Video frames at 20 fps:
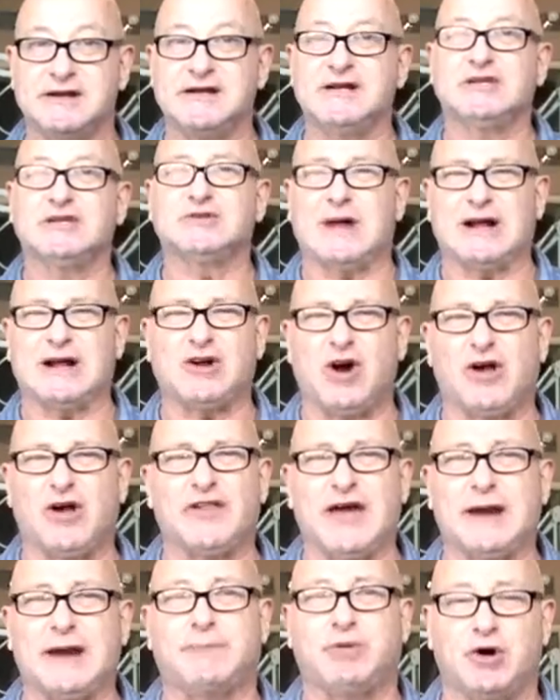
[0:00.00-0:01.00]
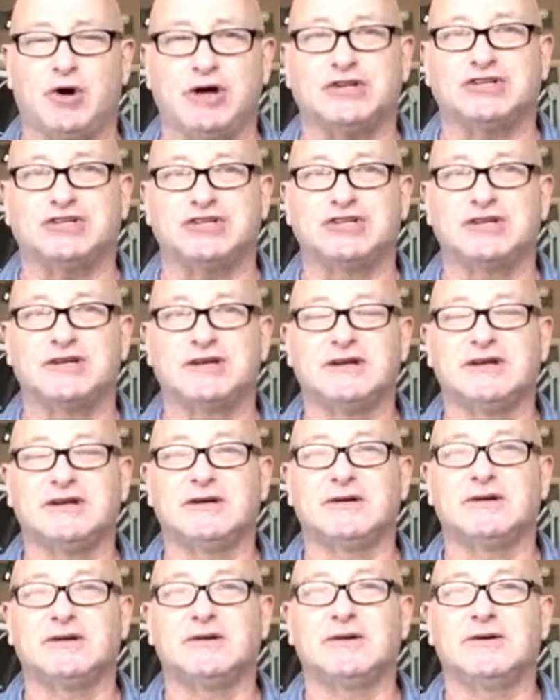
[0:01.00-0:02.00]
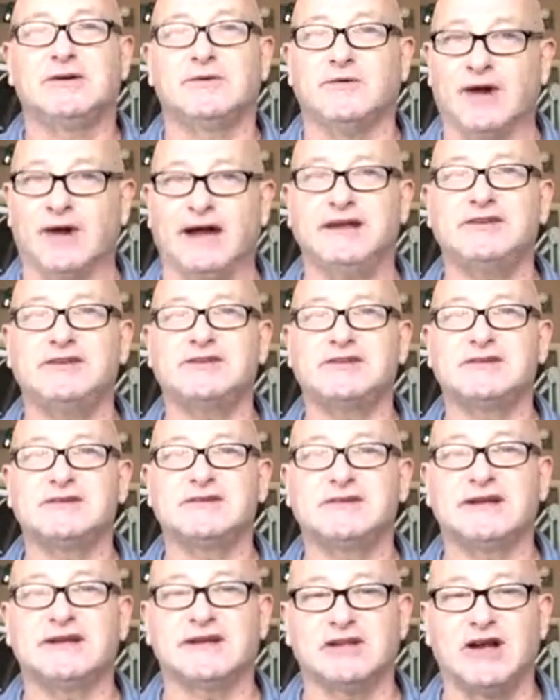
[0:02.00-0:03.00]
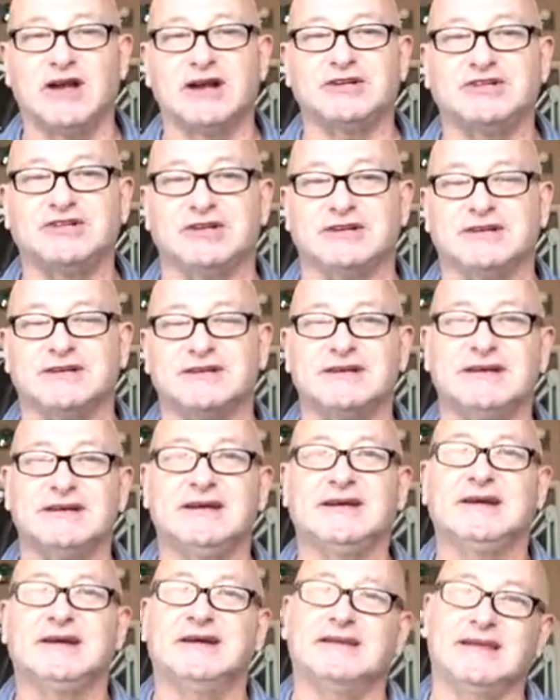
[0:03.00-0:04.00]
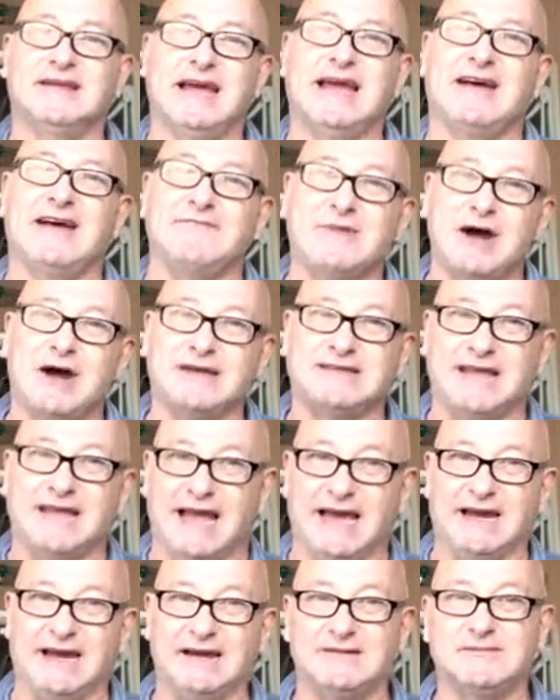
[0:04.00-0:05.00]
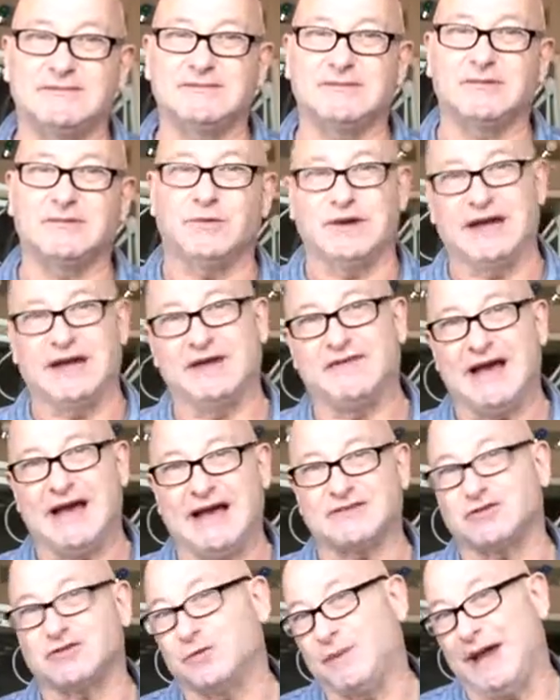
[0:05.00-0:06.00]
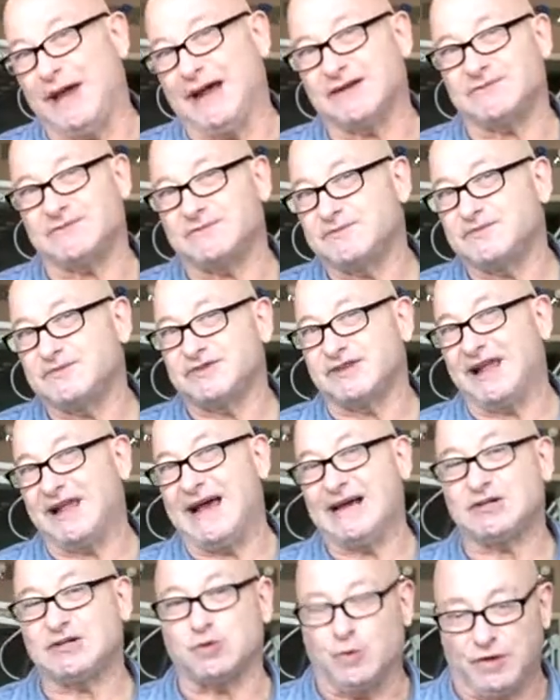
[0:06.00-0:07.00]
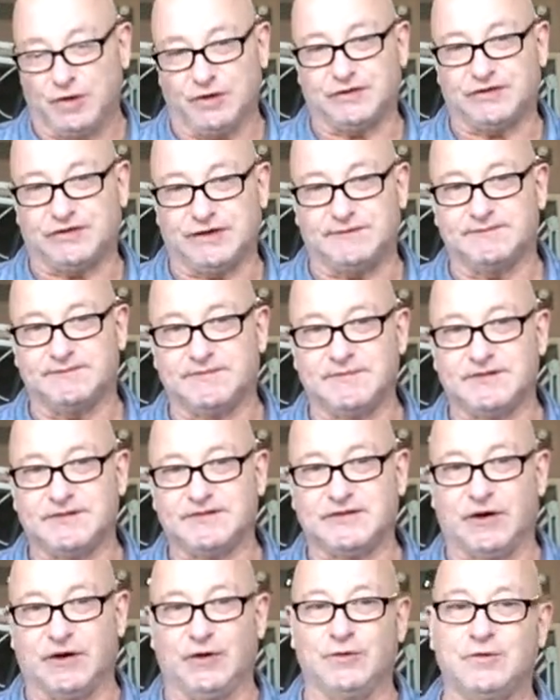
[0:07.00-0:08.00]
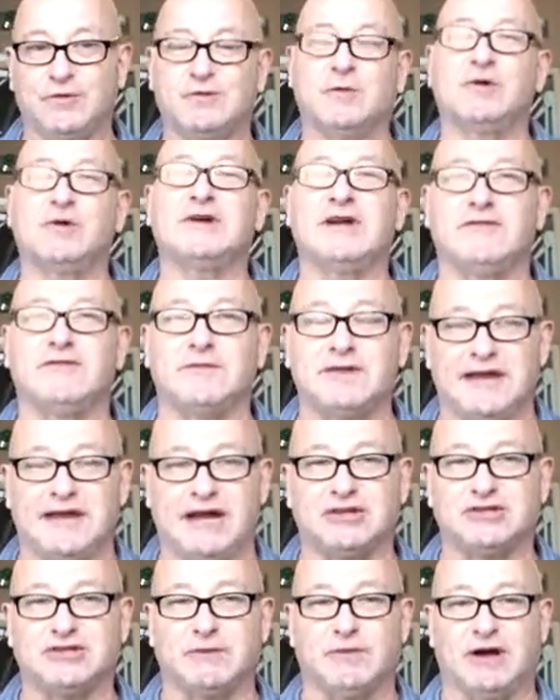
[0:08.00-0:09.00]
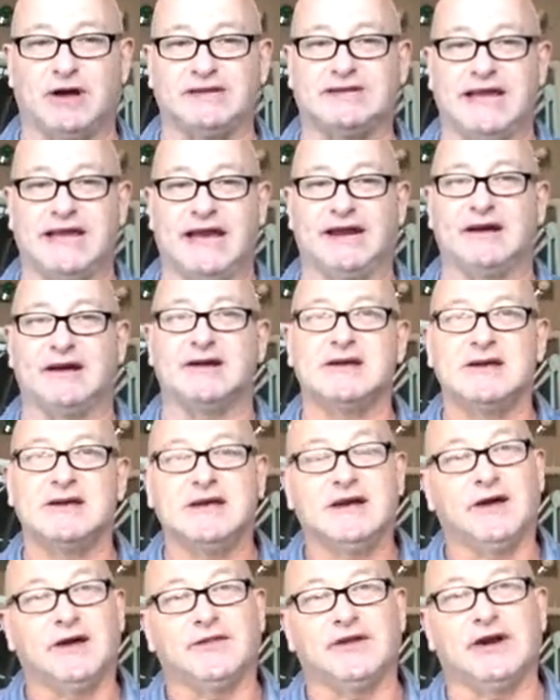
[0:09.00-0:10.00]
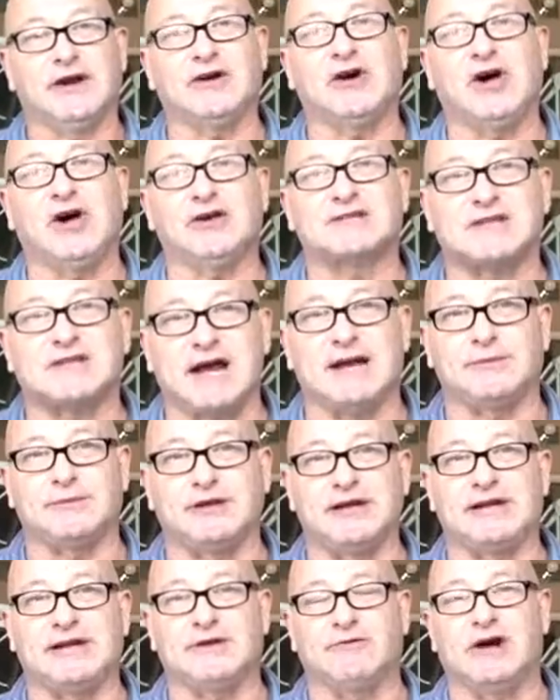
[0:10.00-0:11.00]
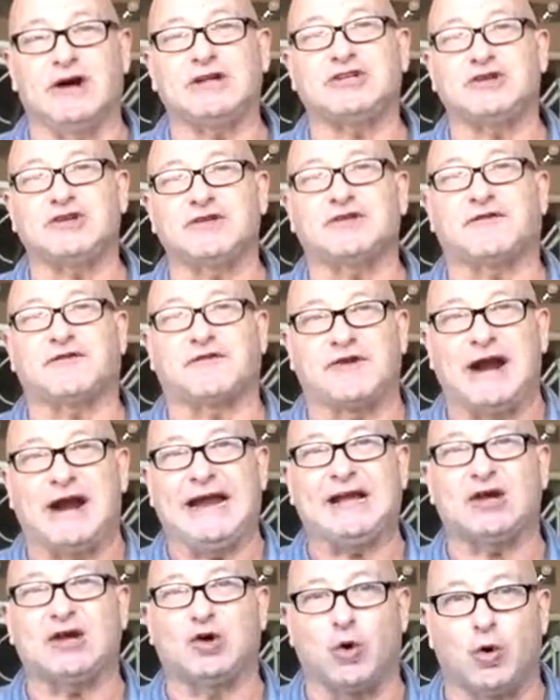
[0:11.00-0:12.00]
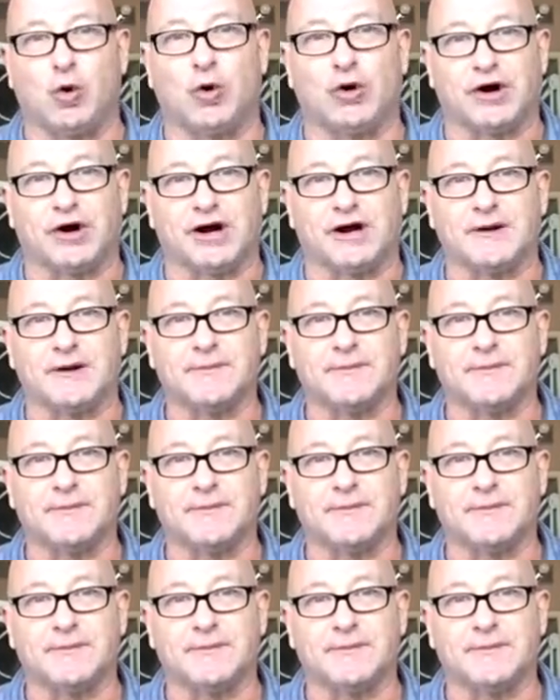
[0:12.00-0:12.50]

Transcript: so I call that a push. Rice and Largent. They have Montana. We have Hasselbeck/Wilson, so we'll give them the edge on Montana. Their all-time leading rusher is Frank Gore.